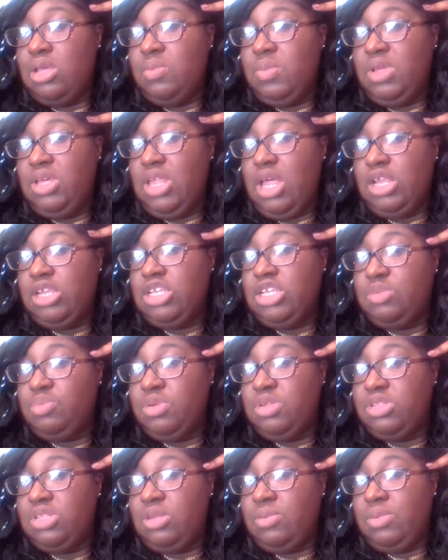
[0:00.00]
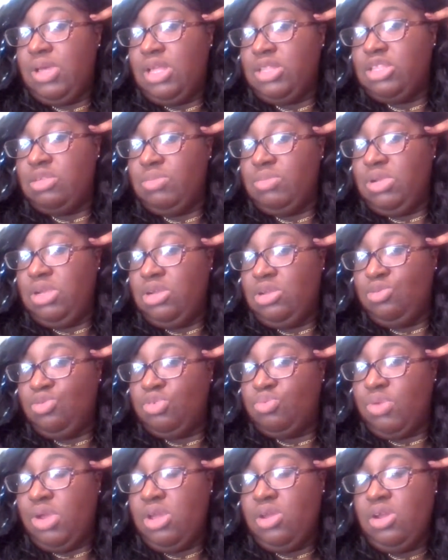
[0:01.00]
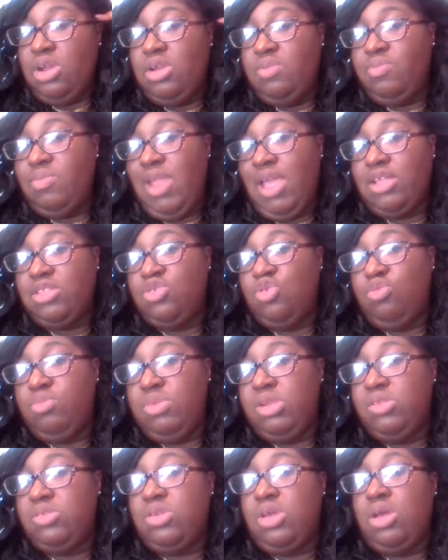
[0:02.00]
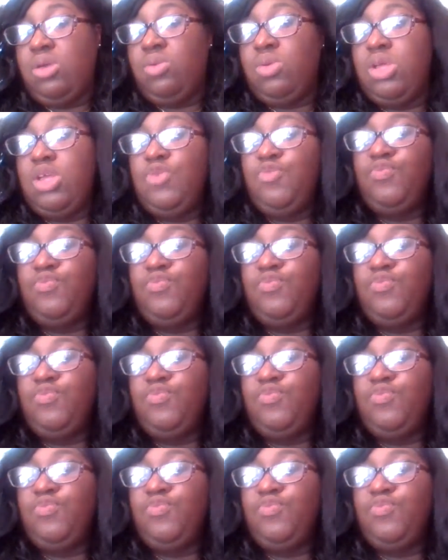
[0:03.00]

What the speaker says: because I just put some got to be glue spray on it like 2 minutes ago,